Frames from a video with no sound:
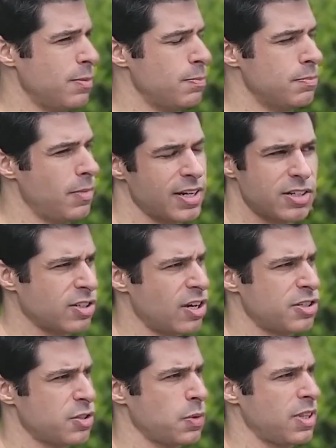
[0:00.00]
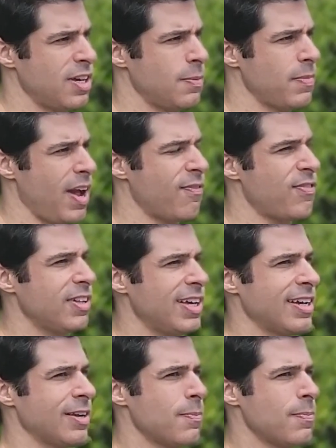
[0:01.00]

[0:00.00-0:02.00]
in my discussions with them, I feel like